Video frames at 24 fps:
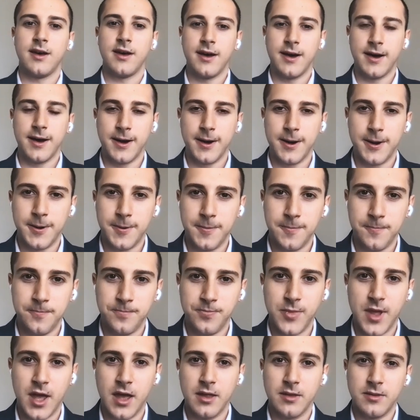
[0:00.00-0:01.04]

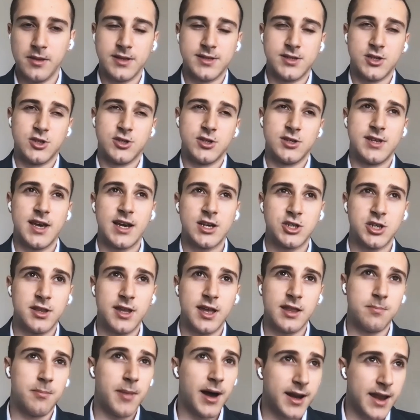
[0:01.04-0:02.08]
And it's a transaction
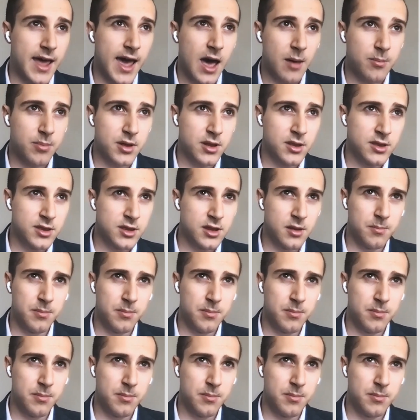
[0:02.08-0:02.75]
that might happen.